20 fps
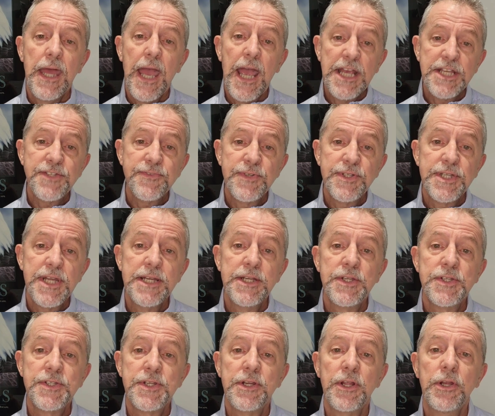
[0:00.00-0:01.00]
As for
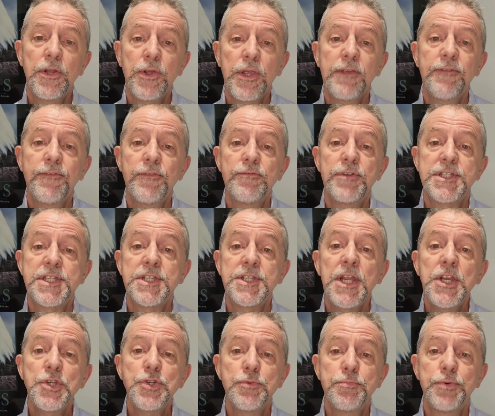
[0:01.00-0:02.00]
tenants that are looking for
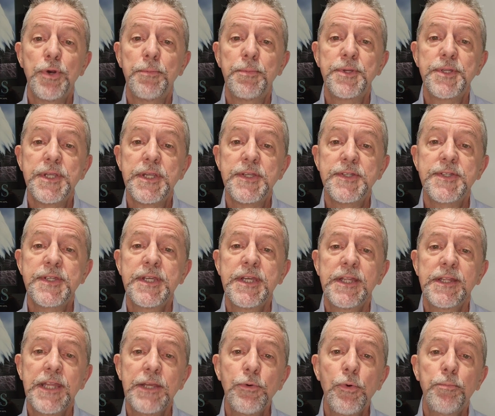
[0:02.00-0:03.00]
residential properties,
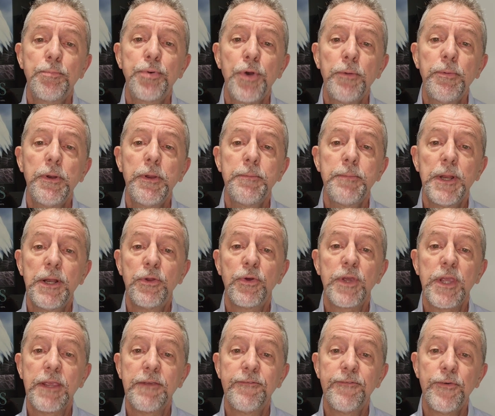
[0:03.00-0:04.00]
they will probably be
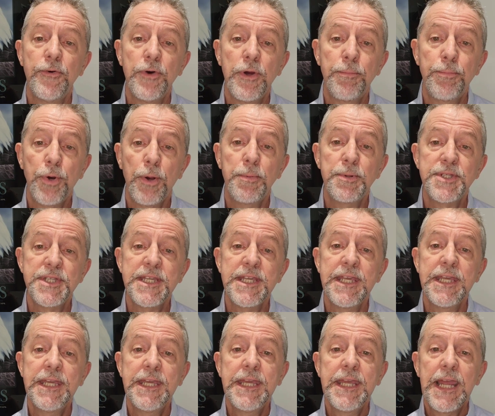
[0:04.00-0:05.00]
looking for a
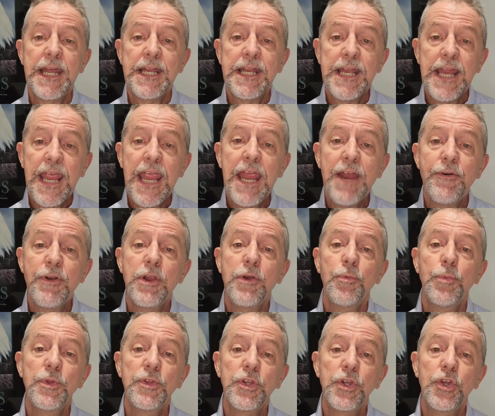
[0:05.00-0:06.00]
property in an area
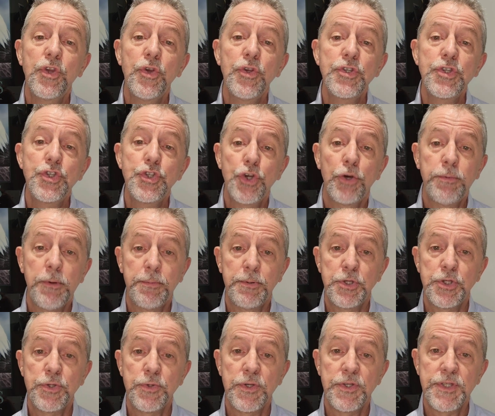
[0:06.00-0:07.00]
with good job
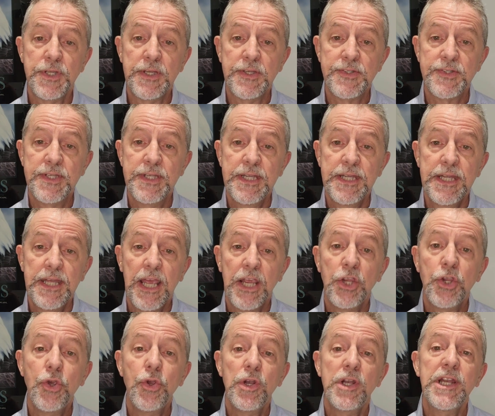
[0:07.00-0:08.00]
opportunities
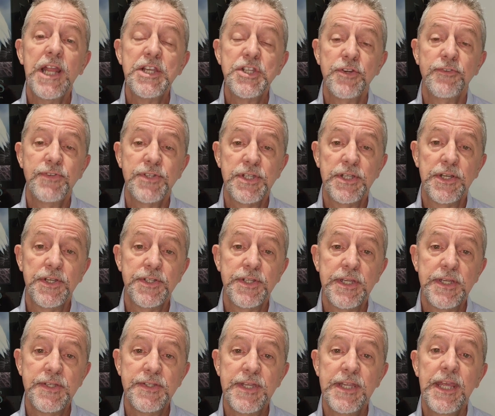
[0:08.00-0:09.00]
and good leisure
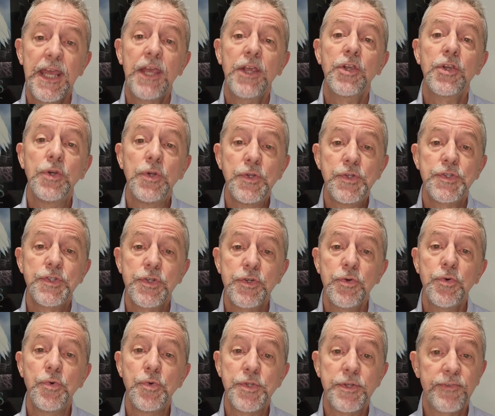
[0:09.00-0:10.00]
facilities and good
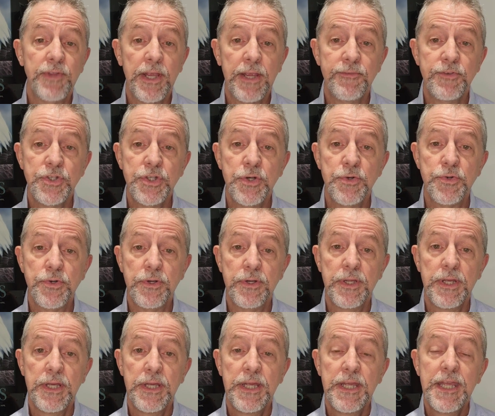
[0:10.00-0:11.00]
schools if they have children.
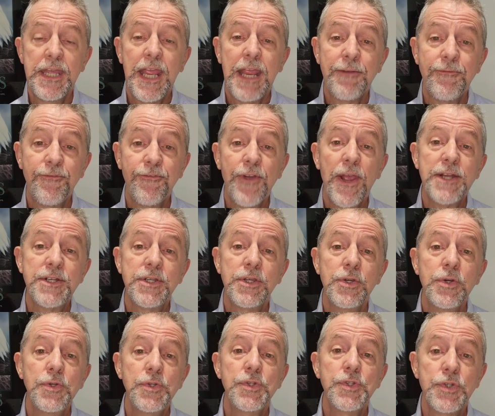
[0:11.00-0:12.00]
In fact,
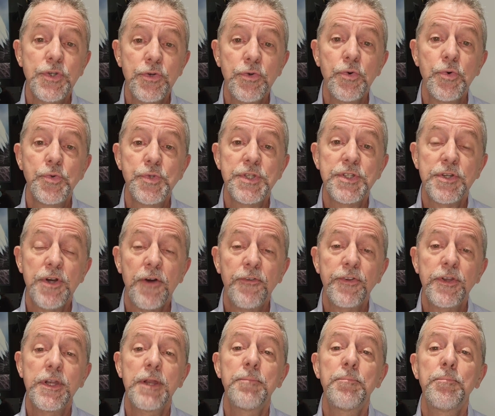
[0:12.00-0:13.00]
good schools is
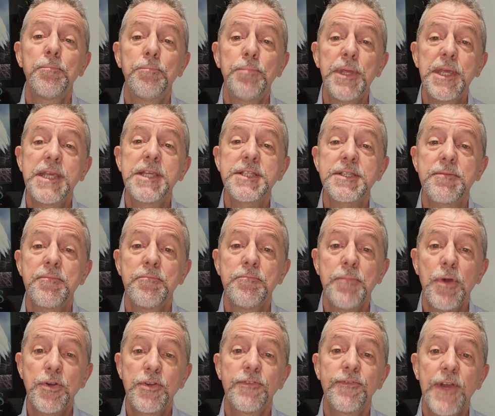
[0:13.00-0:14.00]
often the biggest
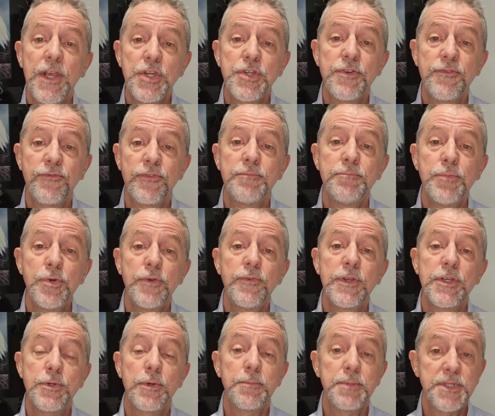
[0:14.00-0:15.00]
motivation for
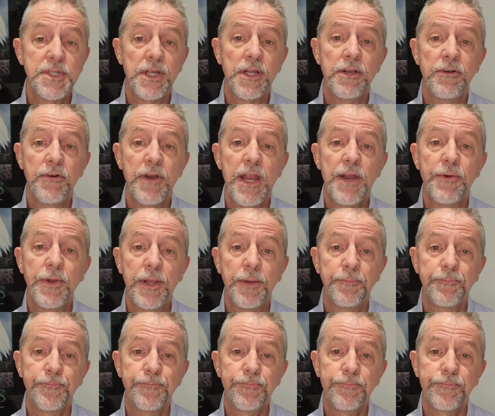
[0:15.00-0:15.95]
moving to a particular area.